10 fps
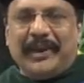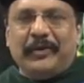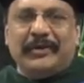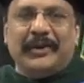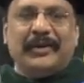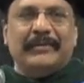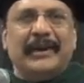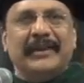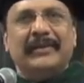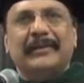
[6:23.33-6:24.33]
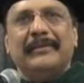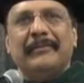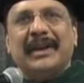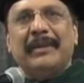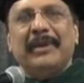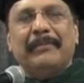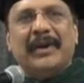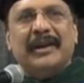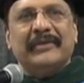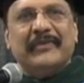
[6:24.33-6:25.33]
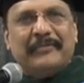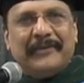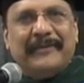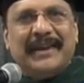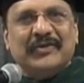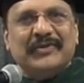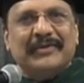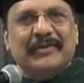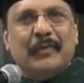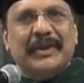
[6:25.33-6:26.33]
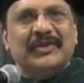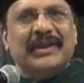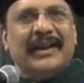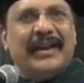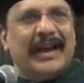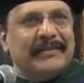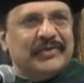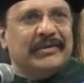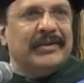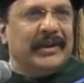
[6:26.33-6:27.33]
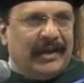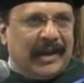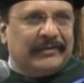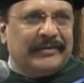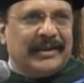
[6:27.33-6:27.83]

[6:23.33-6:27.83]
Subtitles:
You're becoming a part of a profession which I absolutely love,